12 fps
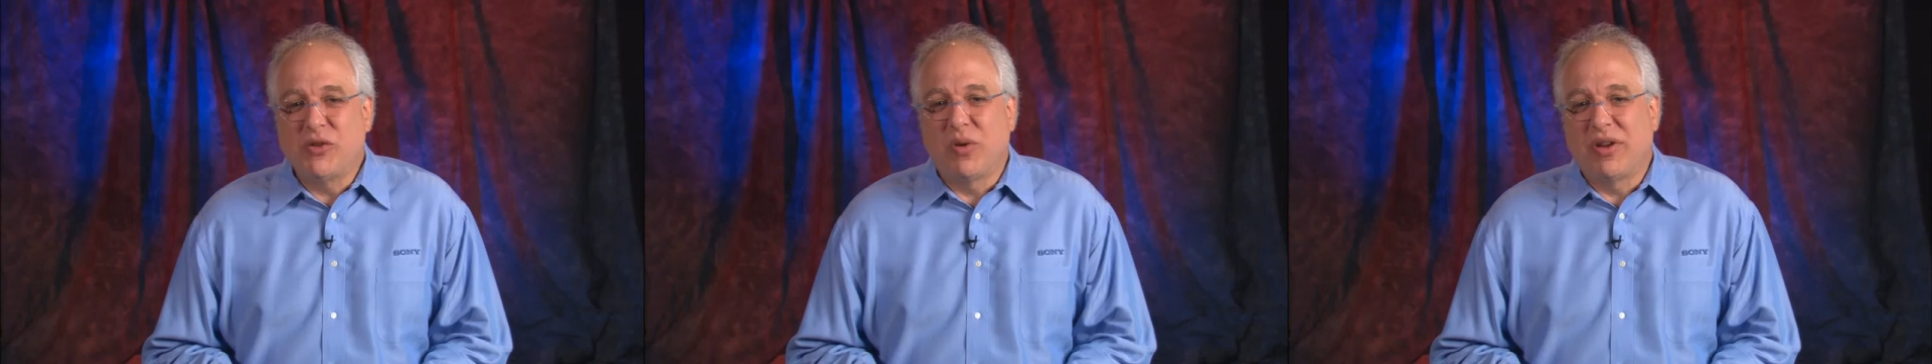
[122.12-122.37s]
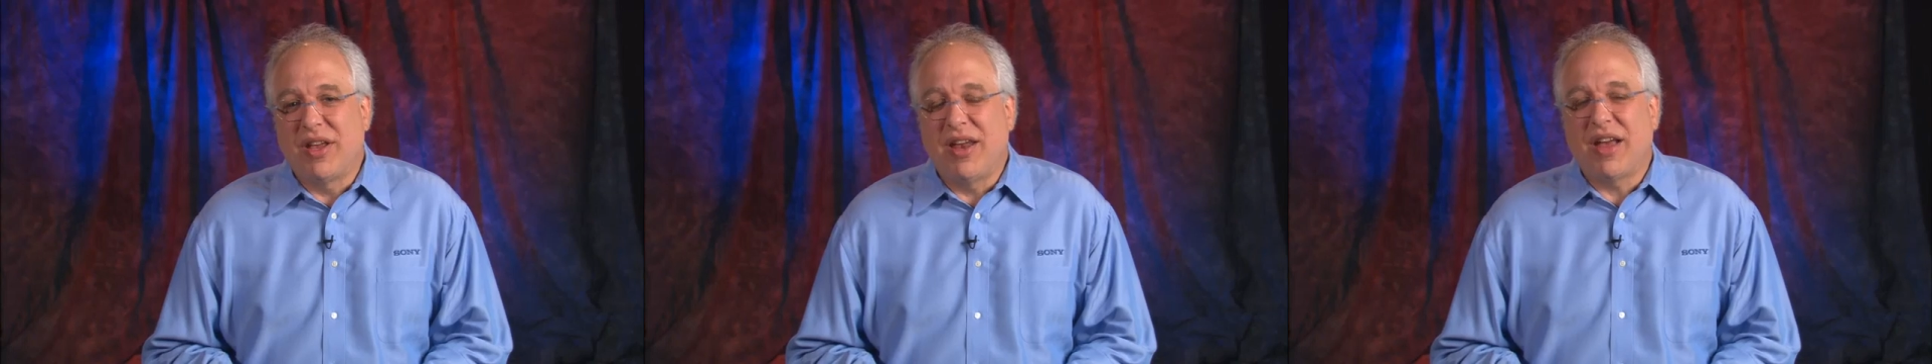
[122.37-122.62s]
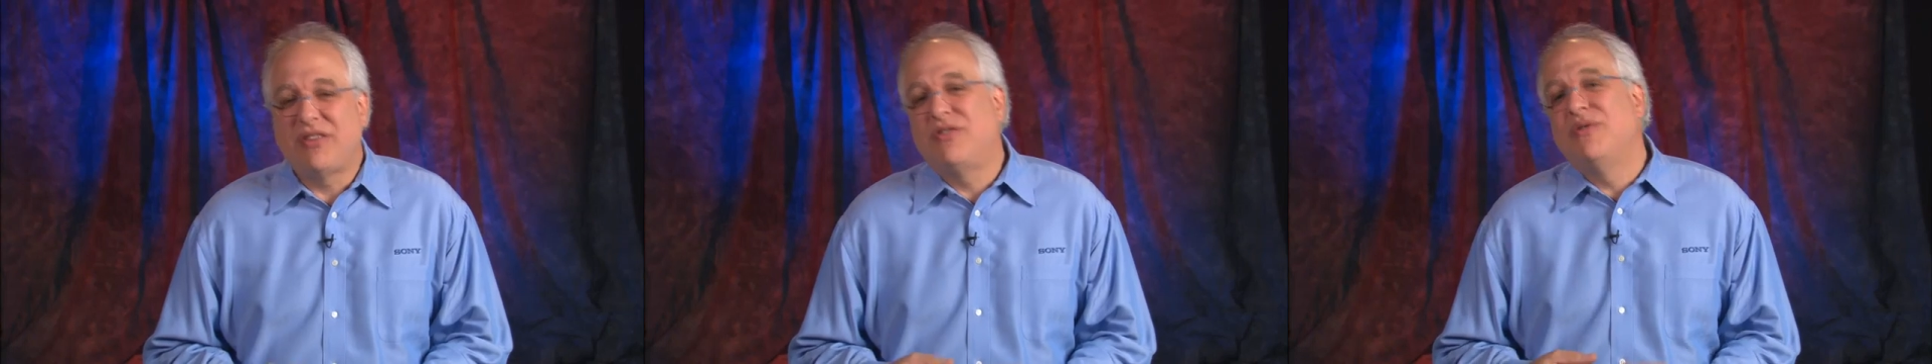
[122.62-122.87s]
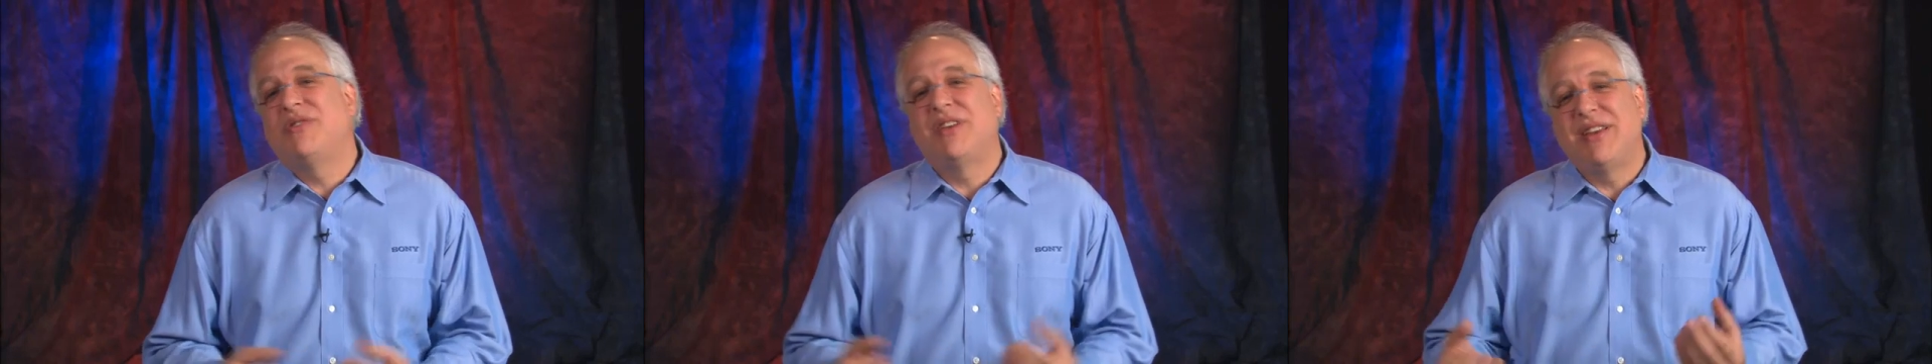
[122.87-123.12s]
would connect
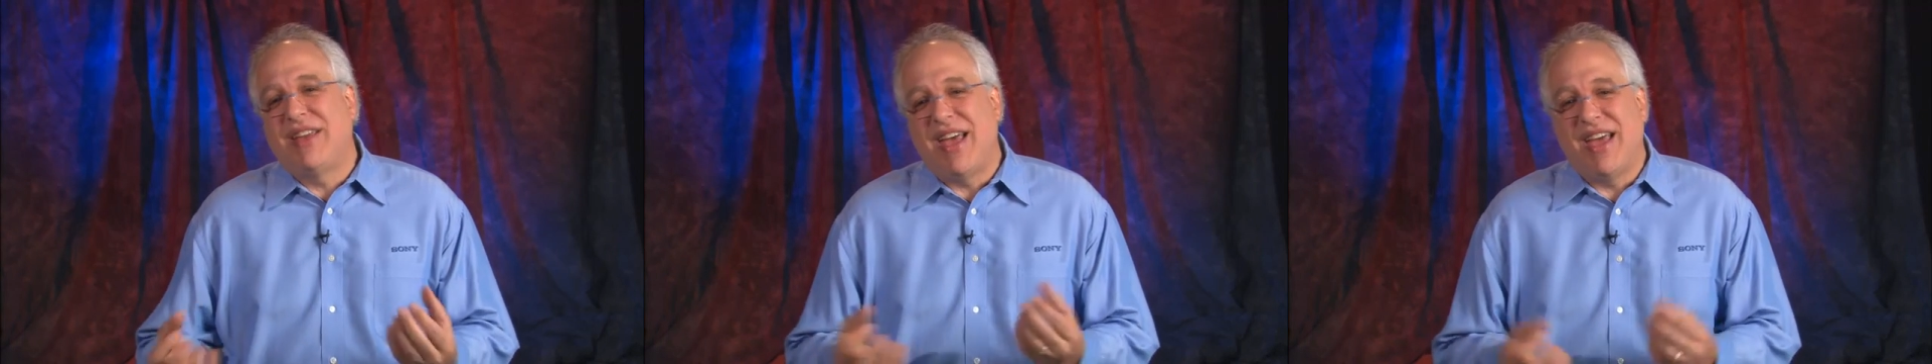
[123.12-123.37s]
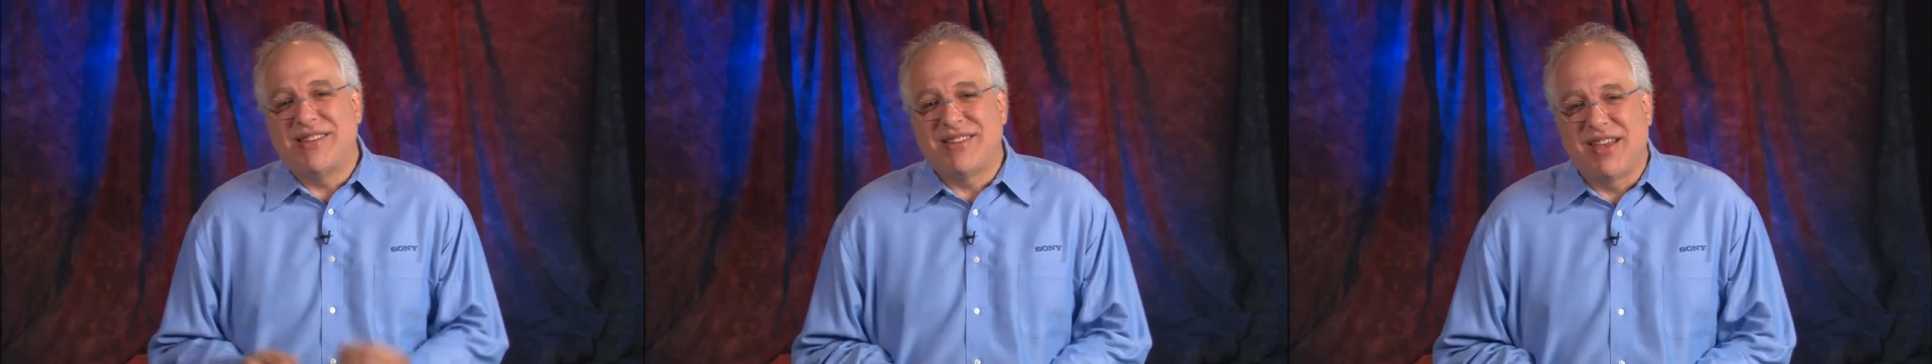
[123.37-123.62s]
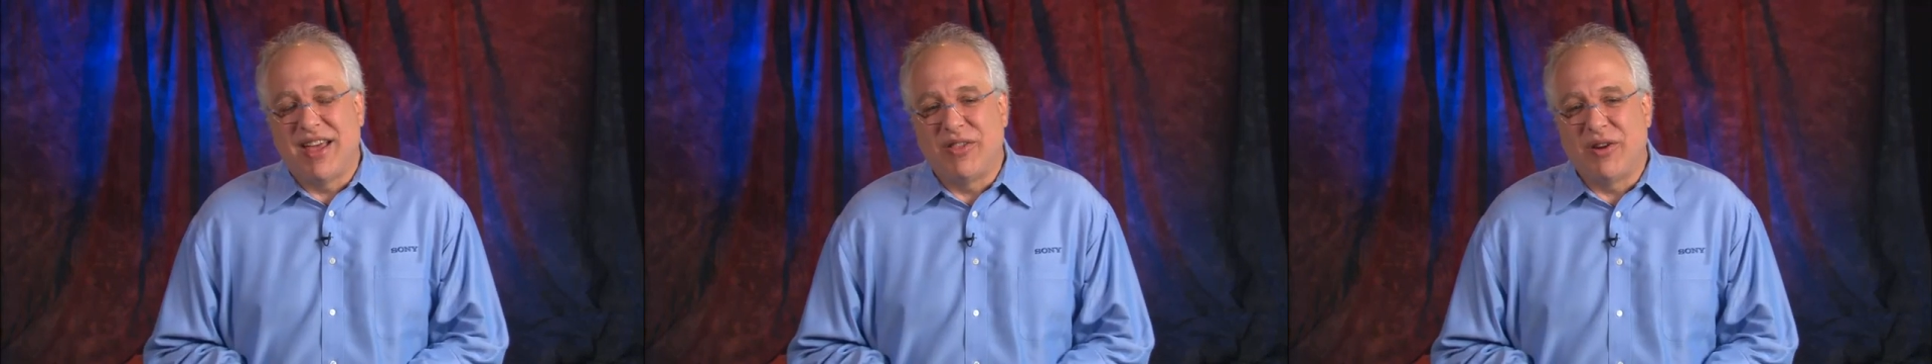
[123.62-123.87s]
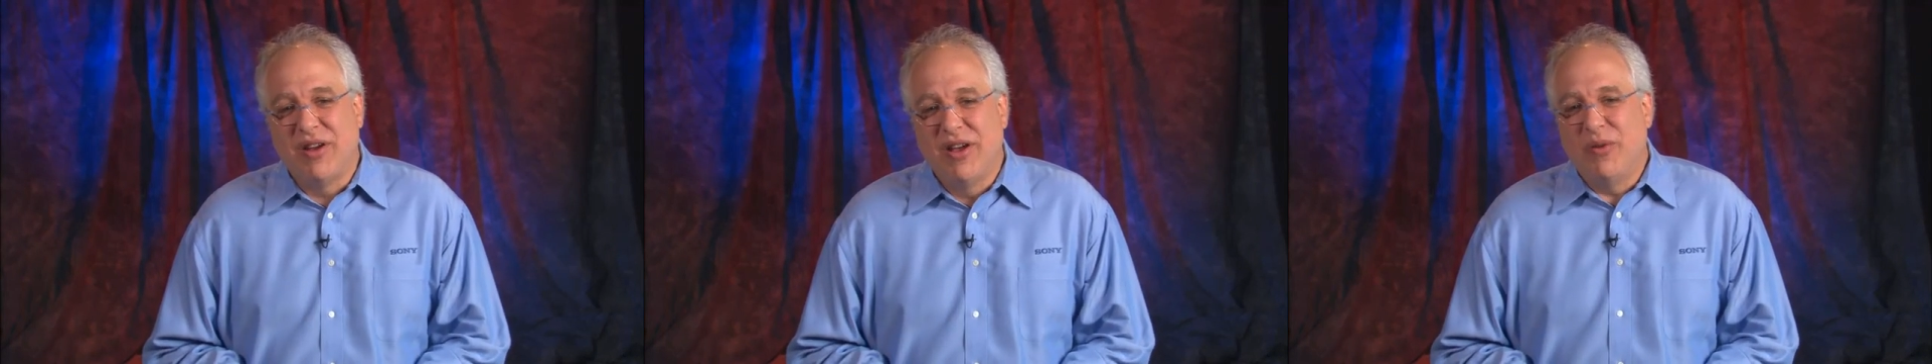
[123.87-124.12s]
2 tin cans
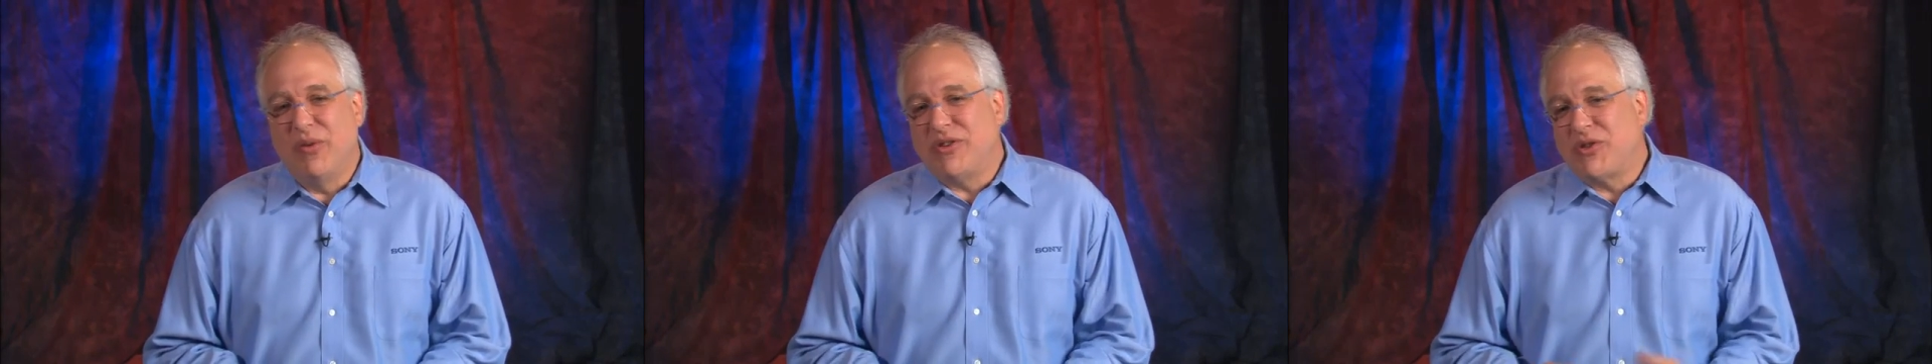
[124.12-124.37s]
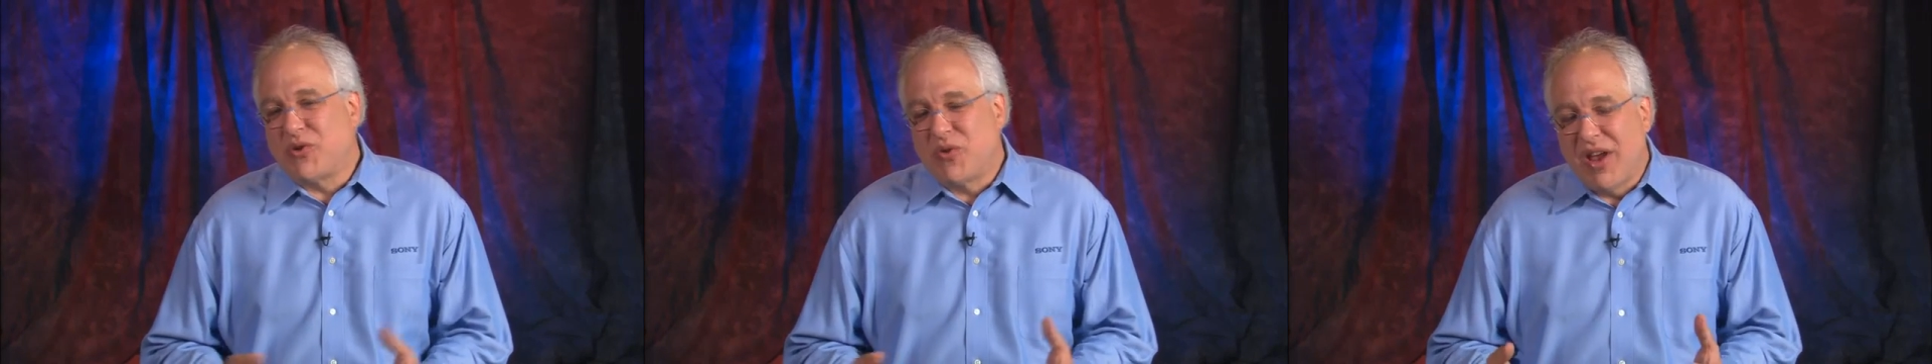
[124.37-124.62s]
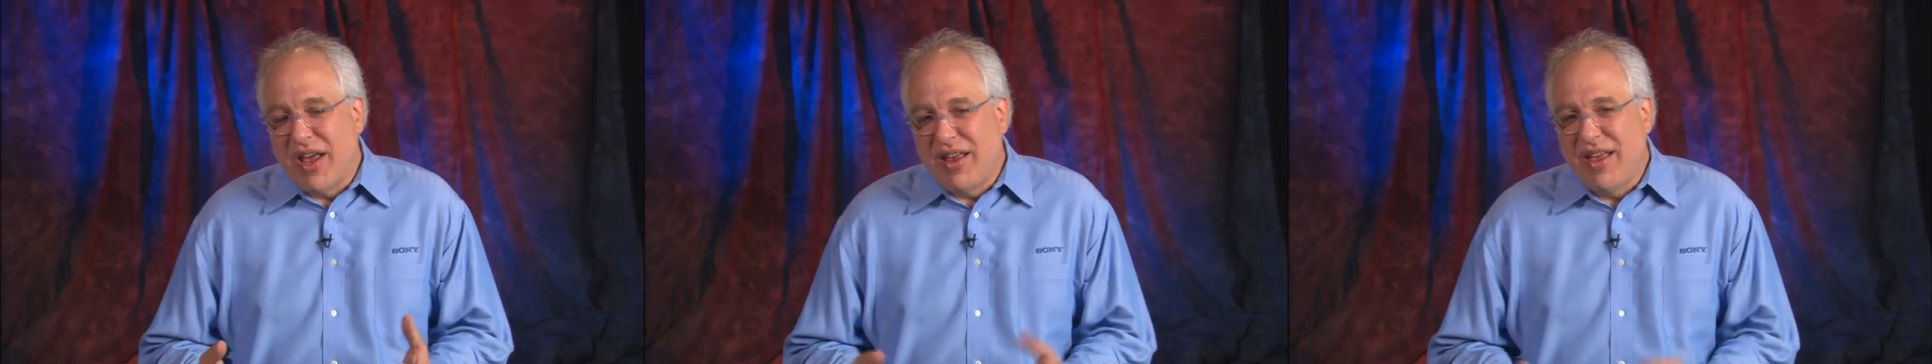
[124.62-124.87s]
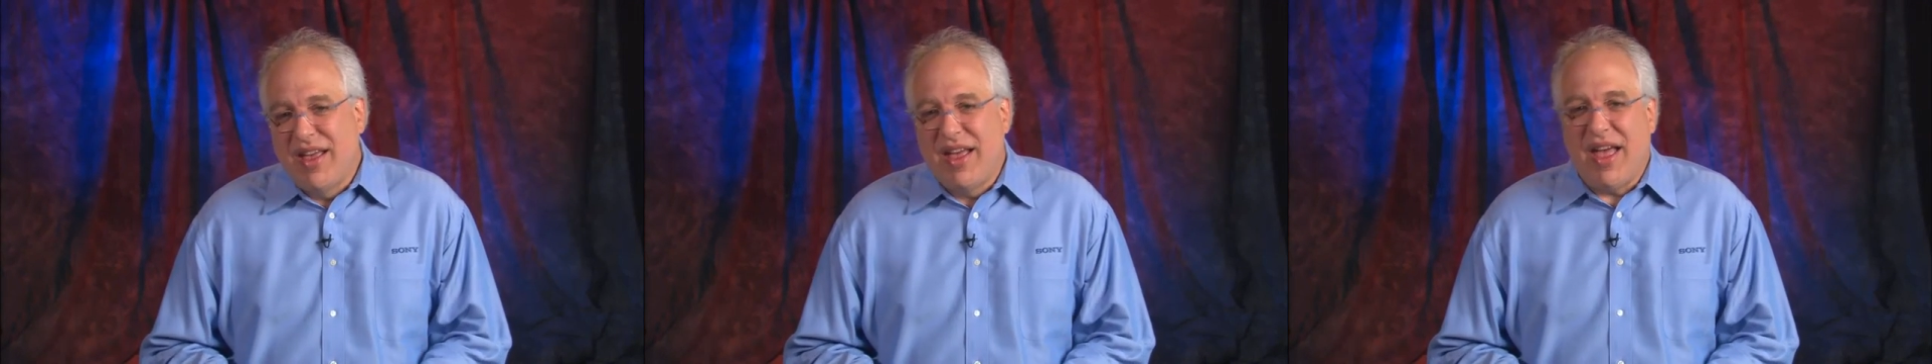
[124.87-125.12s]
together with string